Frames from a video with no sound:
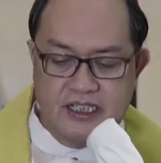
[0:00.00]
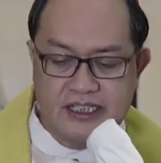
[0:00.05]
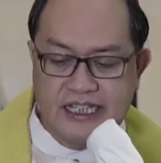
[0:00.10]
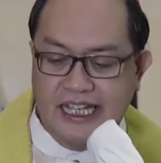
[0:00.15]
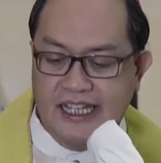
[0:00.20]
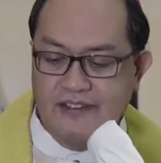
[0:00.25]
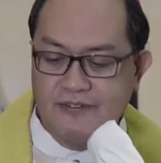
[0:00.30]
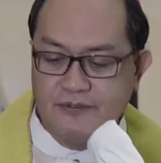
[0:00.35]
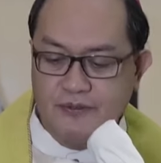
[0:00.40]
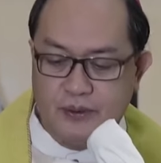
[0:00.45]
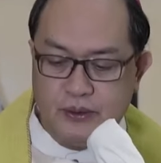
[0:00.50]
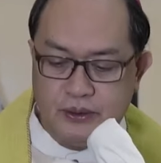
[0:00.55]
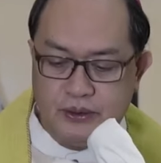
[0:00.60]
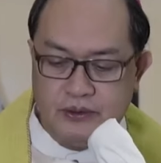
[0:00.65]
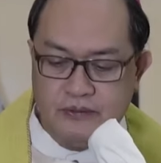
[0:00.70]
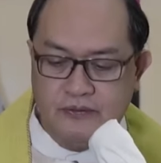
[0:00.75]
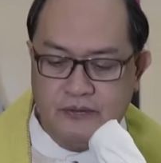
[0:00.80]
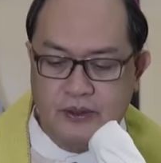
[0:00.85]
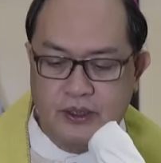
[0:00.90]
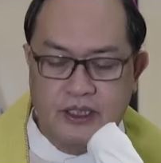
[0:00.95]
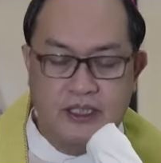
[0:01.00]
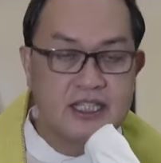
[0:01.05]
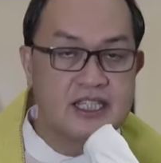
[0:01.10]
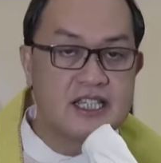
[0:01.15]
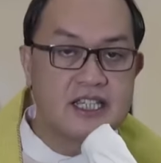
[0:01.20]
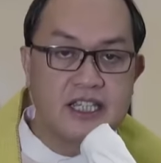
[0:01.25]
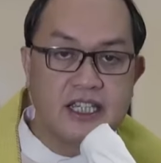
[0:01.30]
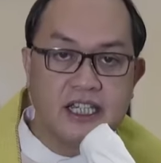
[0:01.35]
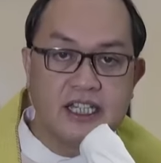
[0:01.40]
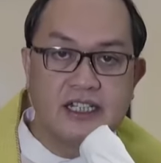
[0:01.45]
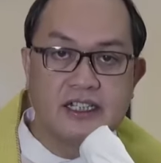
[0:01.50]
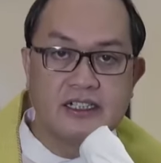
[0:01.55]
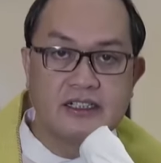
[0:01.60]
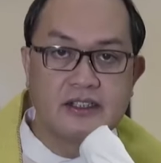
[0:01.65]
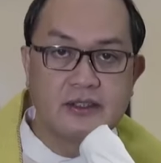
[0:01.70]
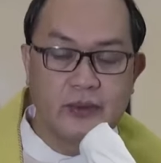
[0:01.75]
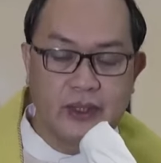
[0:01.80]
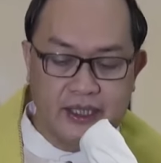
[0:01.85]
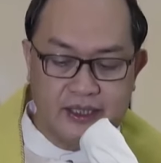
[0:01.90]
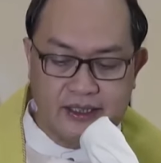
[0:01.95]
typhoon for this year,
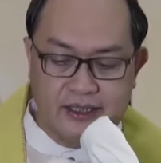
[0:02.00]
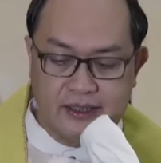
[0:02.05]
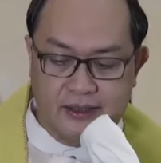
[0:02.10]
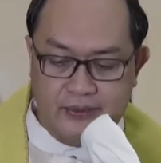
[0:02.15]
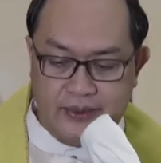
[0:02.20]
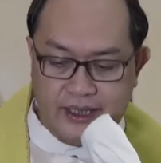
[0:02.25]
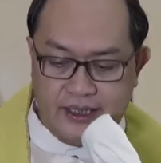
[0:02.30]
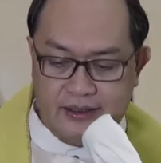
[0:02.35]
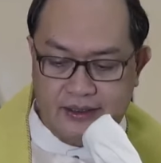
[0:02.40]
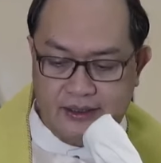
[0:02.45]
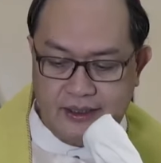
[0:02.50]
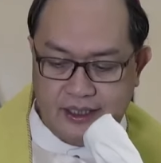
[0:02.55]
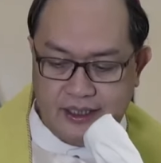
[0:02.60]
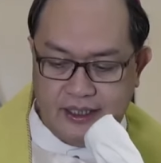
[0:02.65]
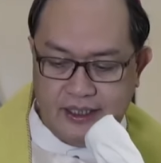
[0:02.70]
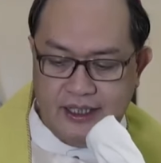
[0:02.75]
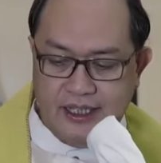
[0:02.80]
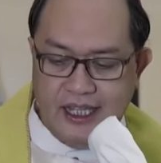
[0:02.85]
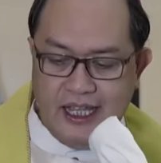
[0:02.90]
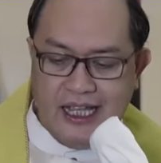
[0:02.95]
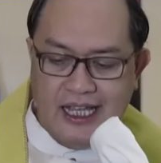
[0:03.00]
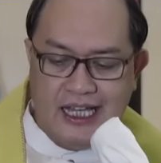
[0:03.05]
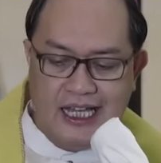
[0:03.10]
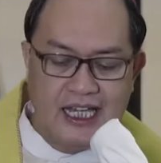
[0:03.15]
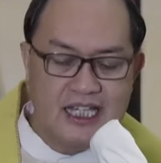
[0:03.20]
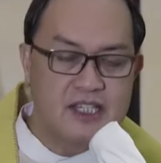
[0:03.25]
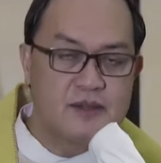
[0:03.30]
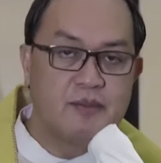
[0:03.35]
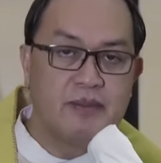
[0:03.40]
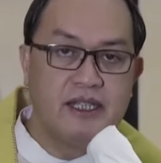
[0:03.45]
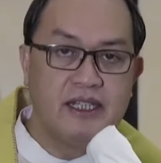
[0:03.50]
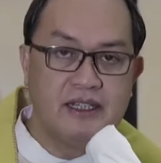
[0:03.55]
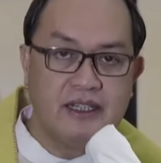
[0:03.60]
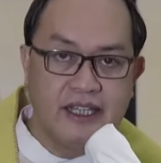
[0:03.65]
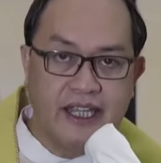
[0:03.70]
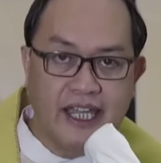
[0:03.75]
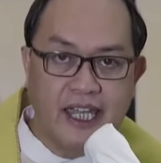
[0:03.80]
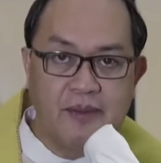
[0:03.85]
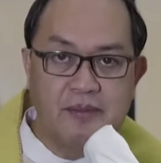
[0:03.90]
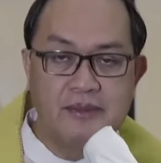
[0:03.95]
2020, has been
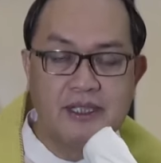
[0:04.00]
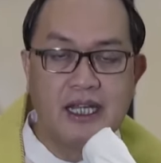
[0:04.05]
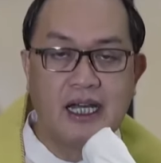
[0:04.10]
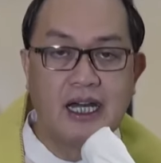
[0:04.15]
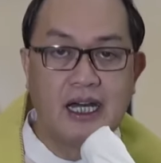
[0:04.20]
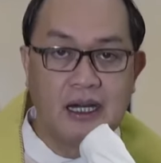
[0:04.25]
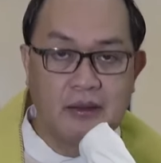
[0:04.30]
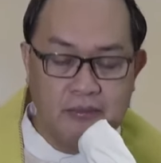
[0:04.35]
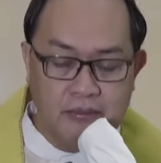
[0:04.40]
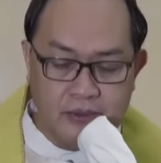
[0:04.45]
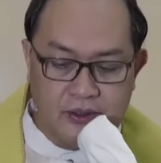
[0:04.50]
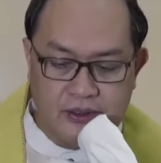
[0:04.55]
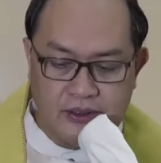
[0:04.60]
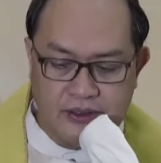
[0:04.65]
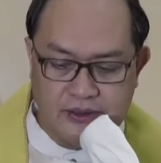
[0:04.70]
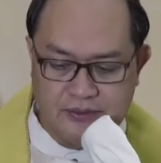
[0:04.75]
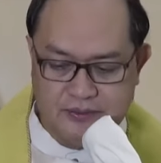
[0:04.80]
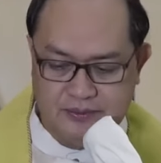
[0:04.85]
named Ambo.